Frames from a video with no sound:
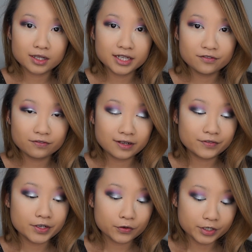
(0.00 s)
Clean
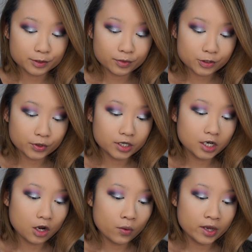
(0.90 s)
fluffy crease brush. We're gonna
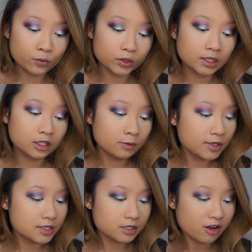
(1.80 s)
go in with a little
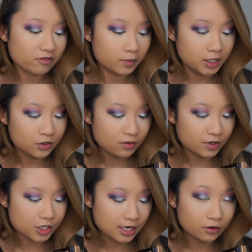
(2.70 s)
bit of Soft Peach from
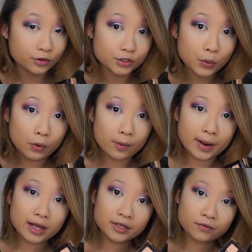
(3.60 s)
the Shadow Couture
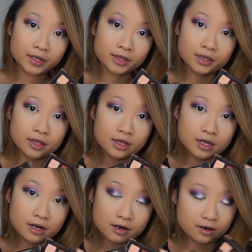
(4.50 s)
palette right
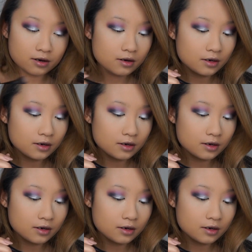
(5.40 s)
there.